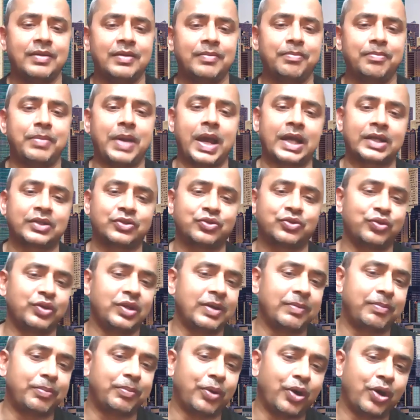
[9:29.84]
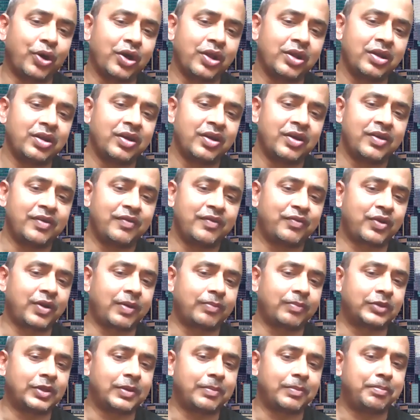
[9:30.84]
Back to Nepal
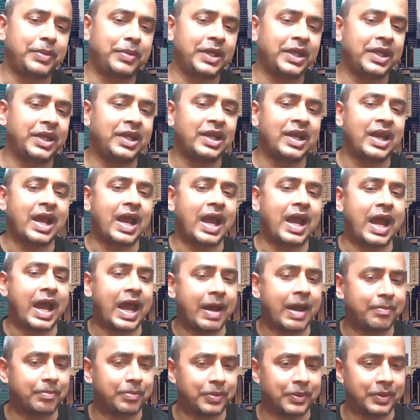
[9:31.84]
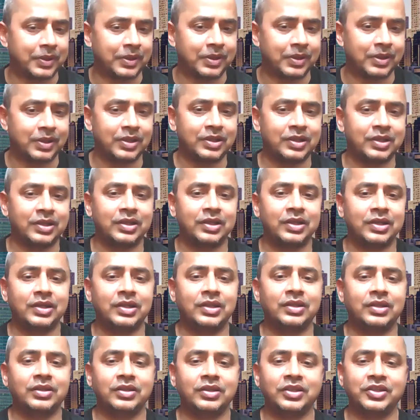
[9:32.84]
from the Big Apple,
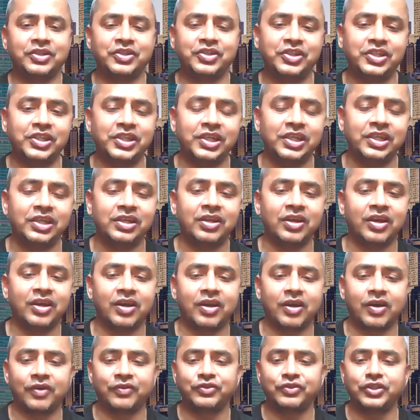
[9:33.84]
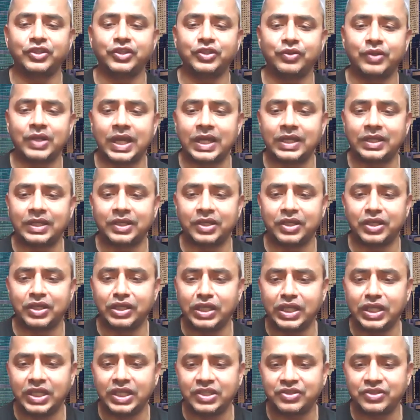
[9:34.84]
the seat of the United
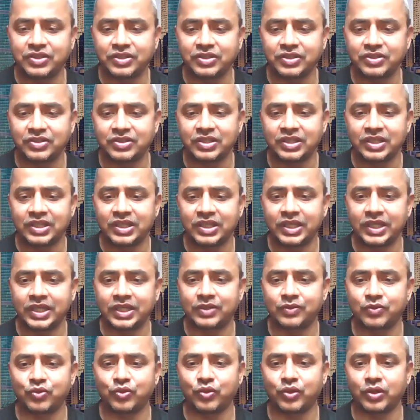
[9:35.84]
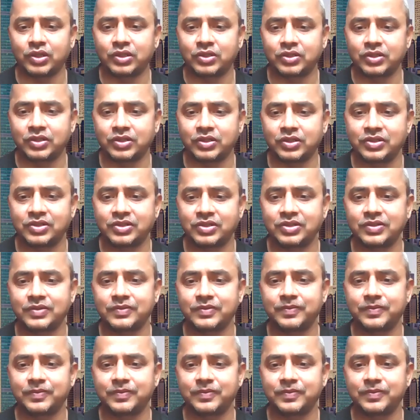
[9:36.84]
Nations headquarters.